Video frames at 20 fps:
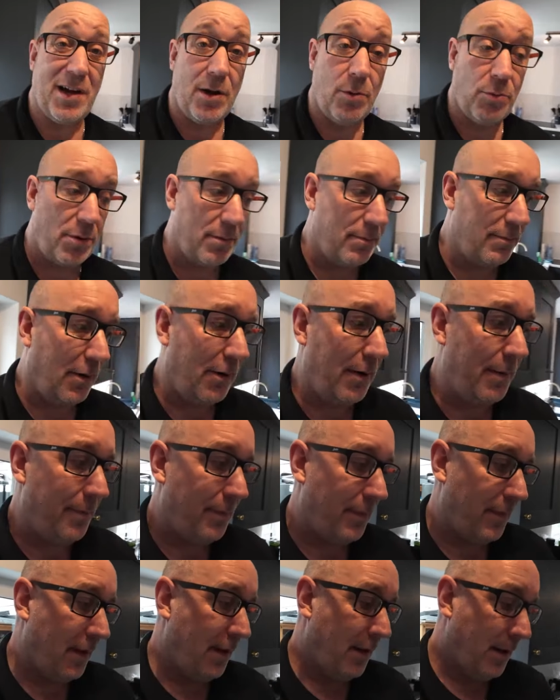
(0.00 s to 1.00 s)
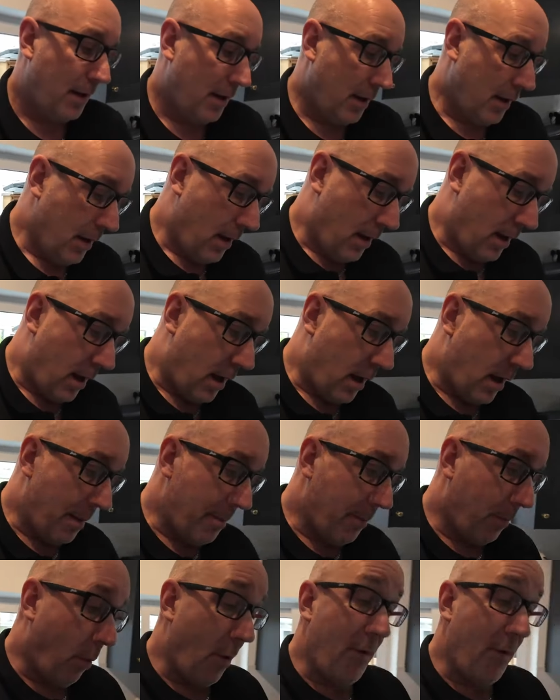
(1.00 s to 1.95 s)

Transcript: old, right? What